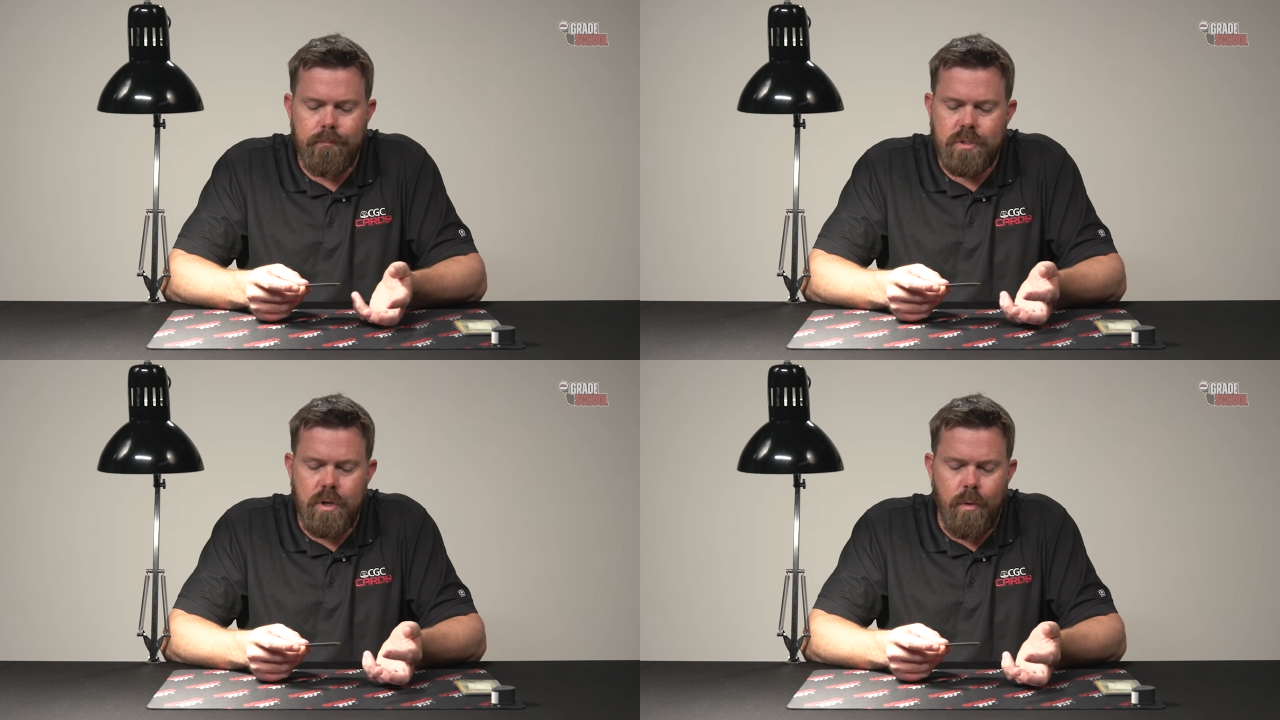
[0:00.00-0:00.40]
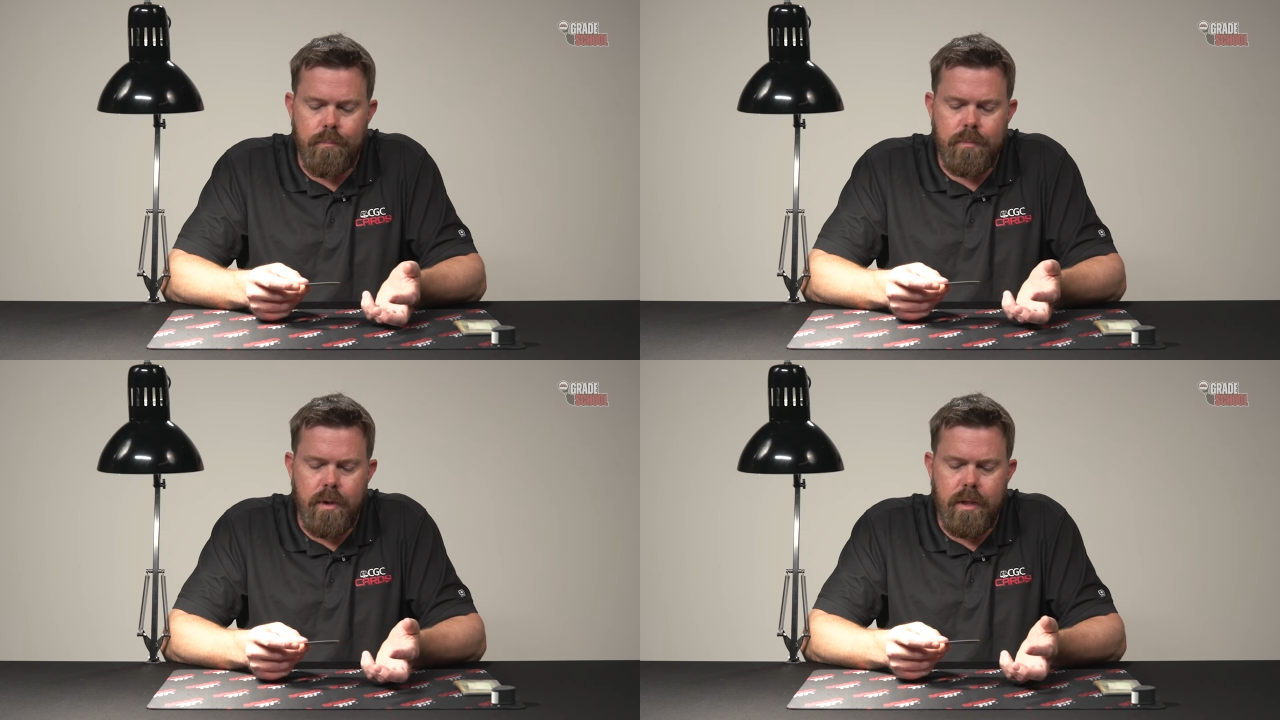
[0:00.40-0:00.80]

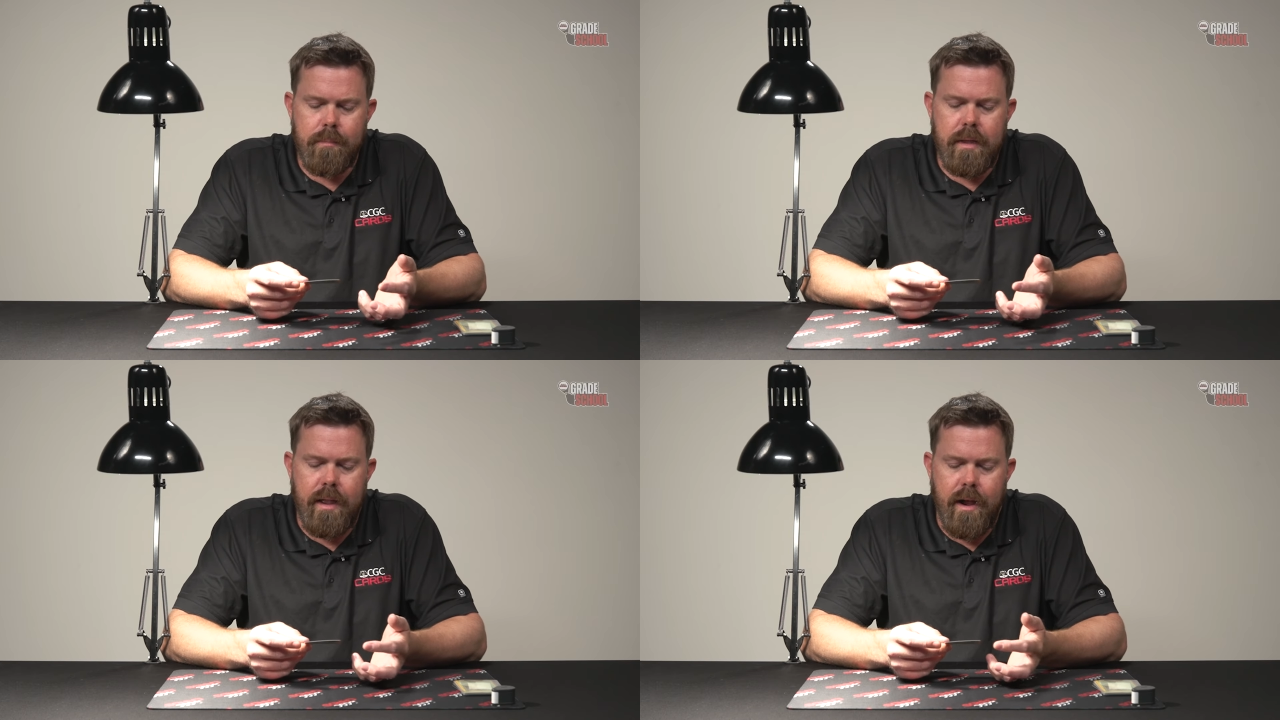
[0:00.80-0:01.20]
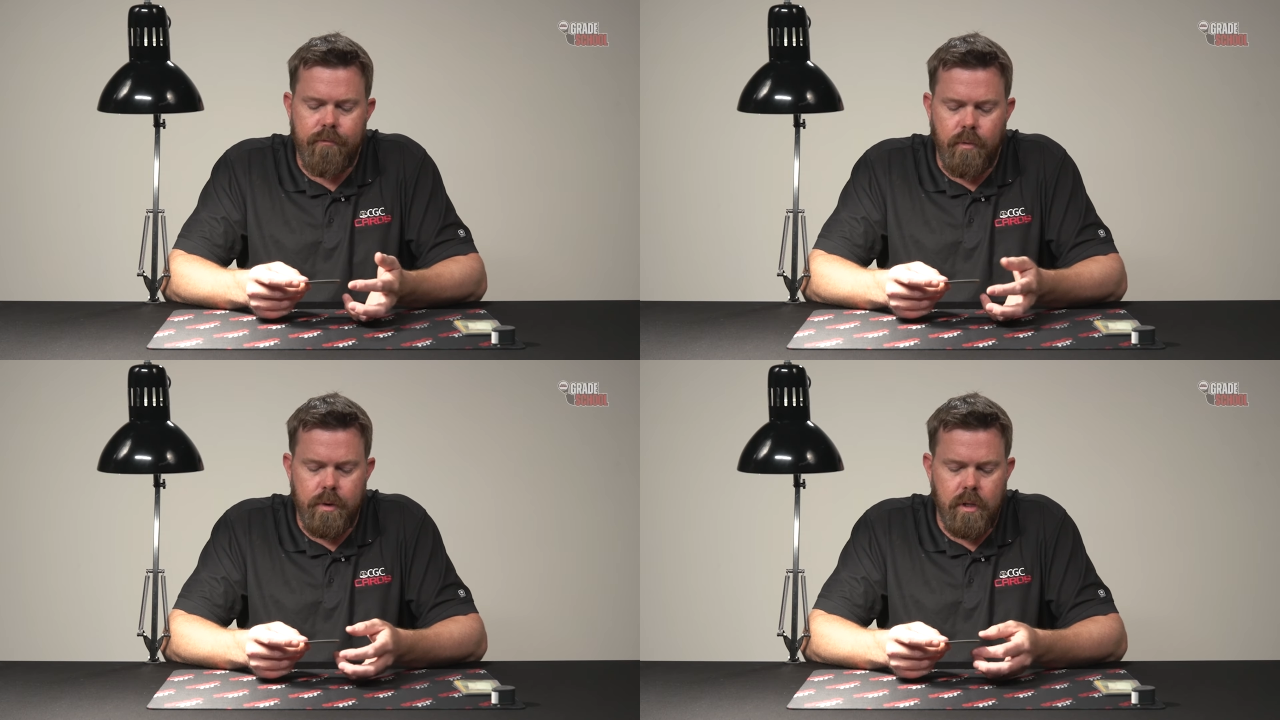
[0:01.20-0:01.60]
So you got to be
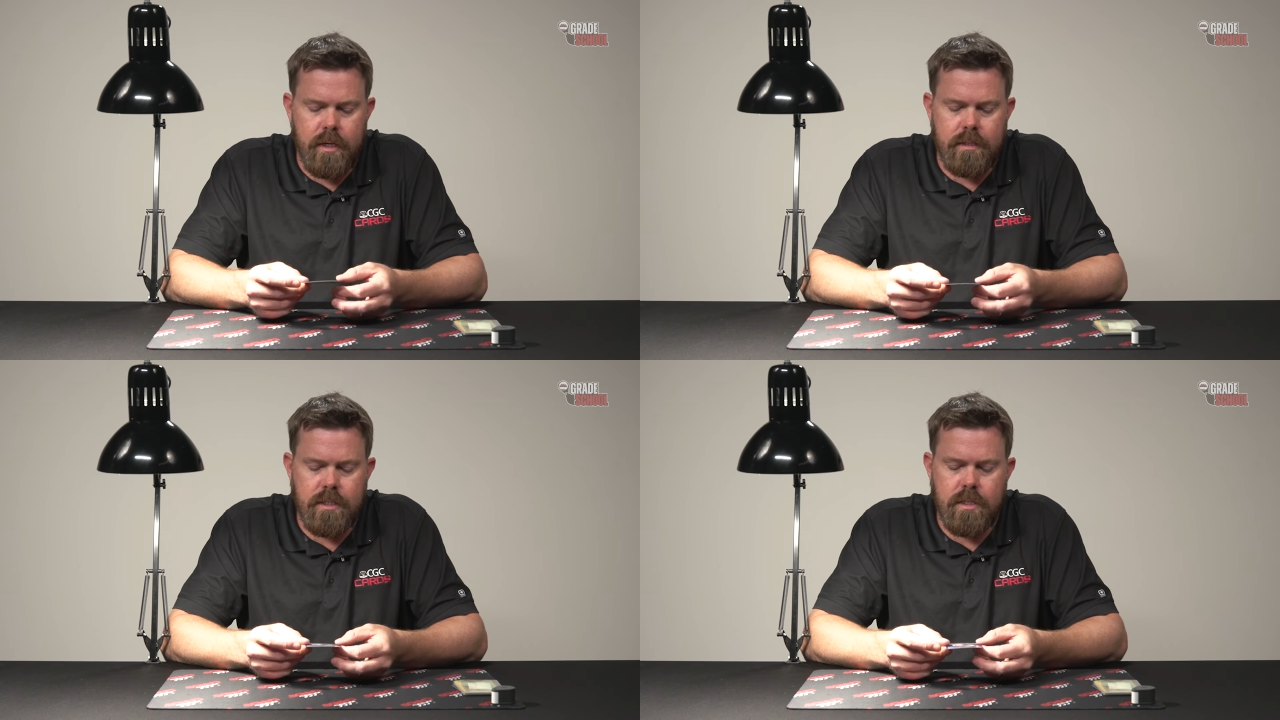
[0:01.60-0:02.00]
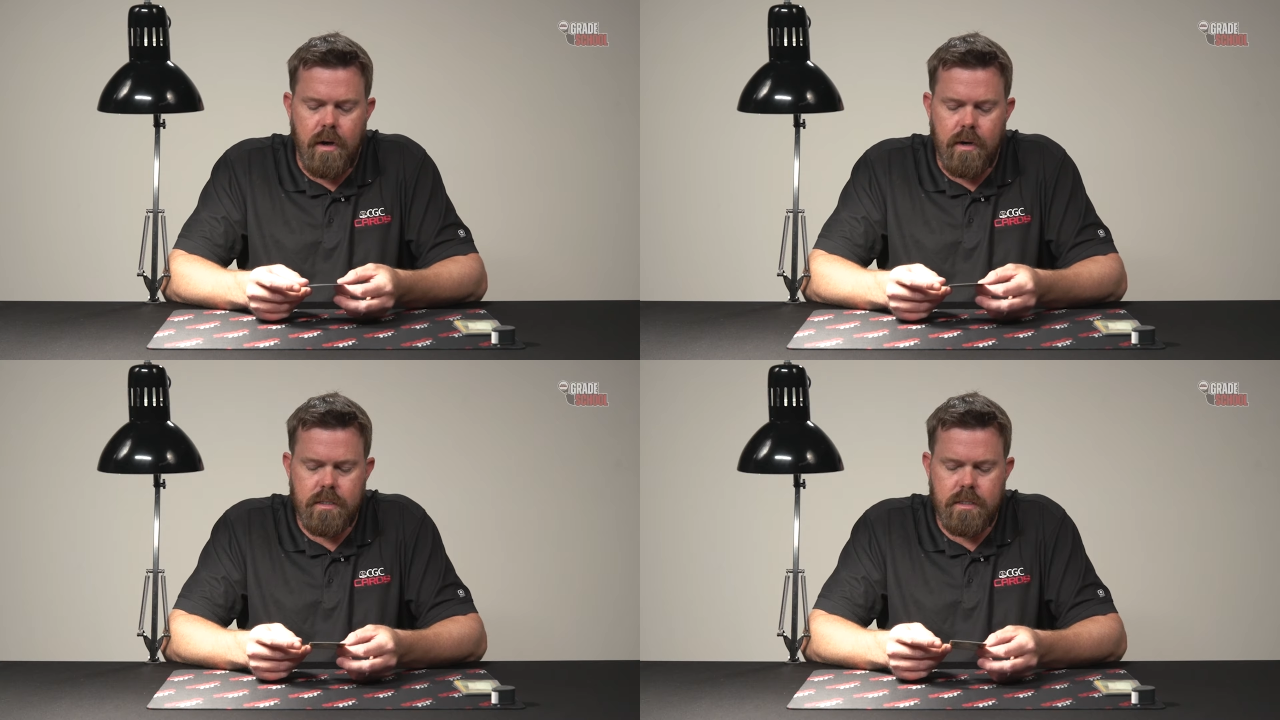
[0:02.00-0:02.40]
careful when you look at these
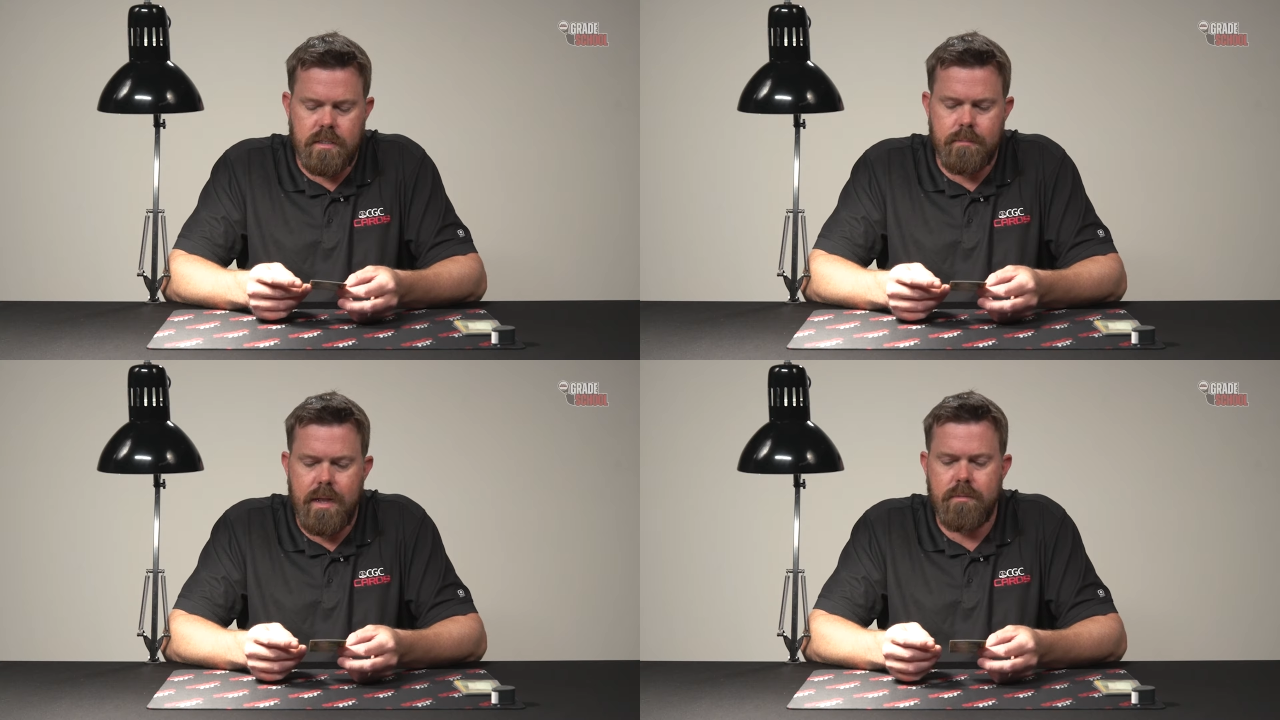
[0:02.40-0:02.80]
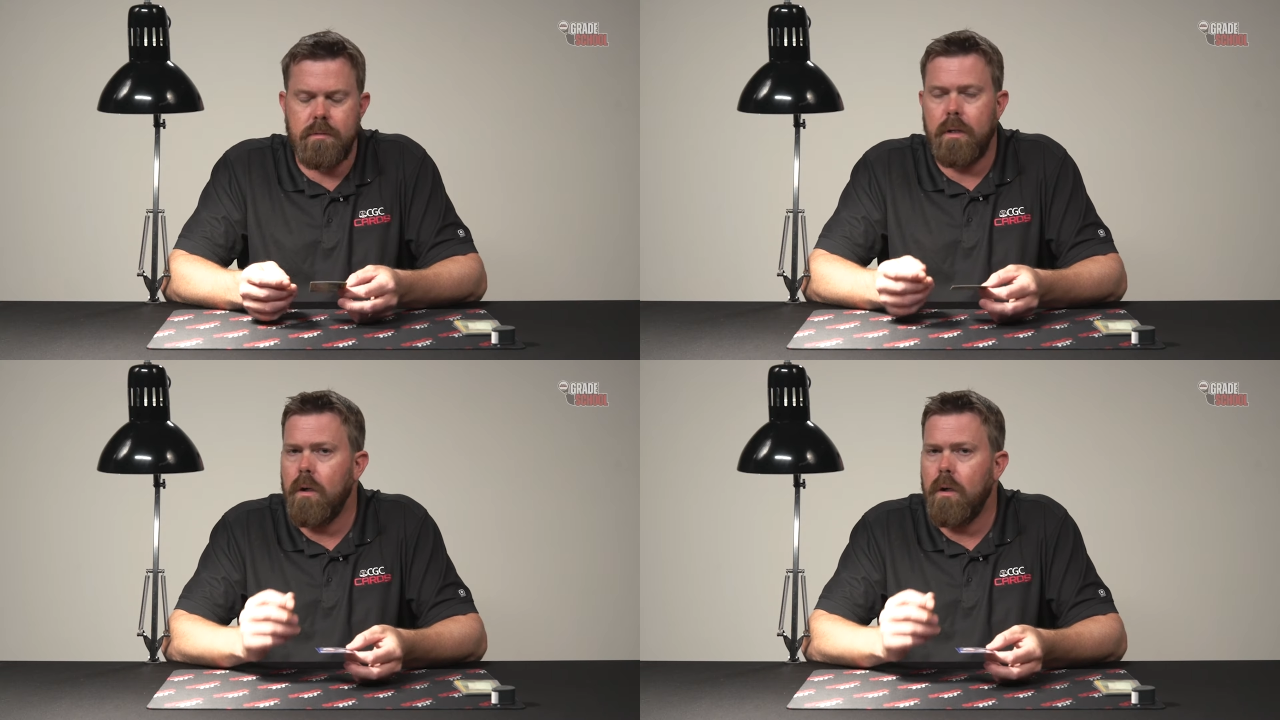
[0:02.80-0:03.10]
cards, because sometimes you're like,